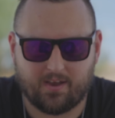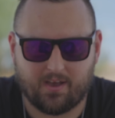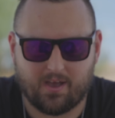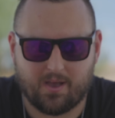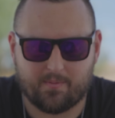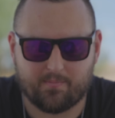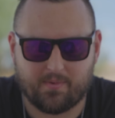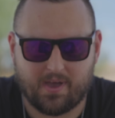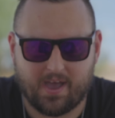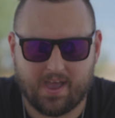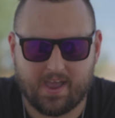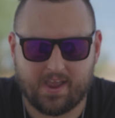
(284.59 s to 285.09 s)

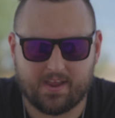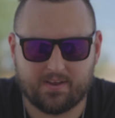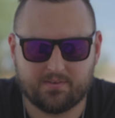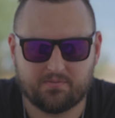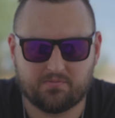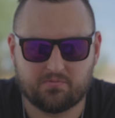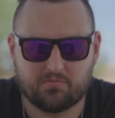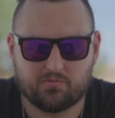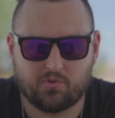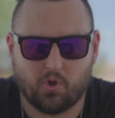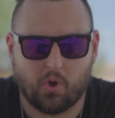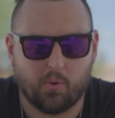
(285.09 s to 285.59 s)
I
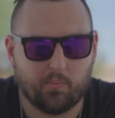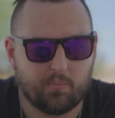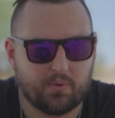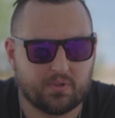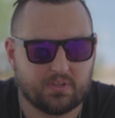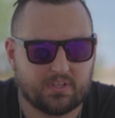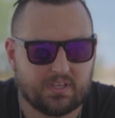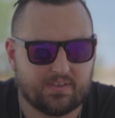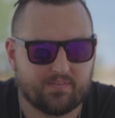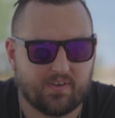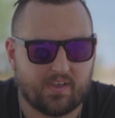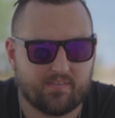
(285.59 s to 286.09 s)
don't
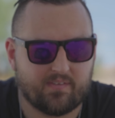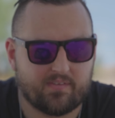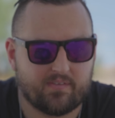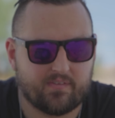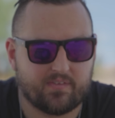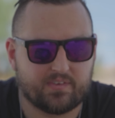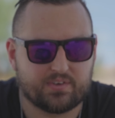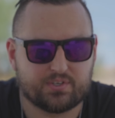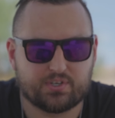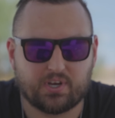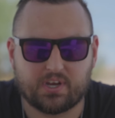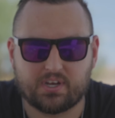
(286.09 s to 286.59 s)
believe I've
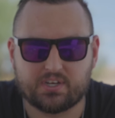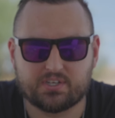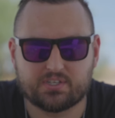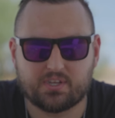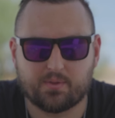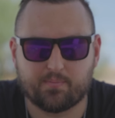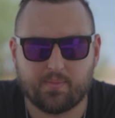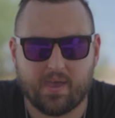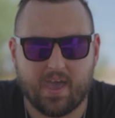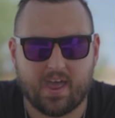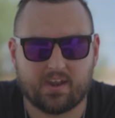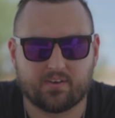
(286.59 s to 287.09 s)
even changed
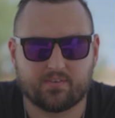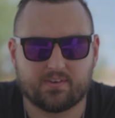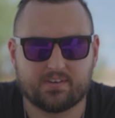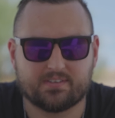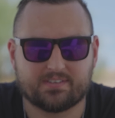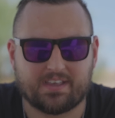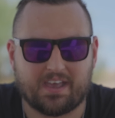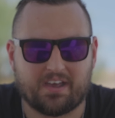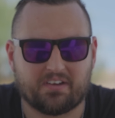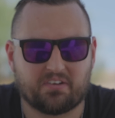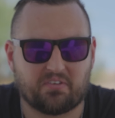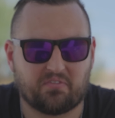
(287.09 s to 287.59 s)
the
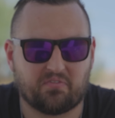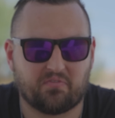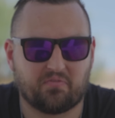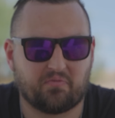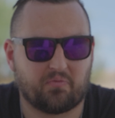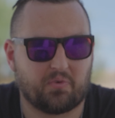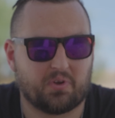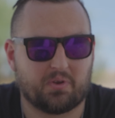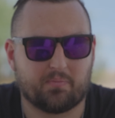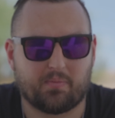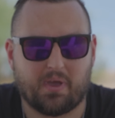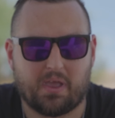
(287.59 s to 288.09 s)
batteries out
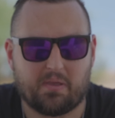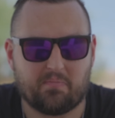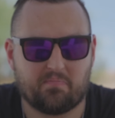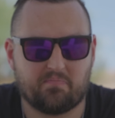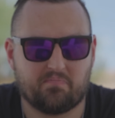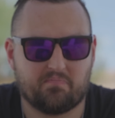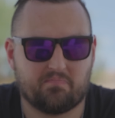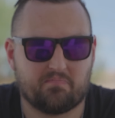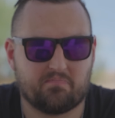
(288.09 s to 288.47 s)
of one of my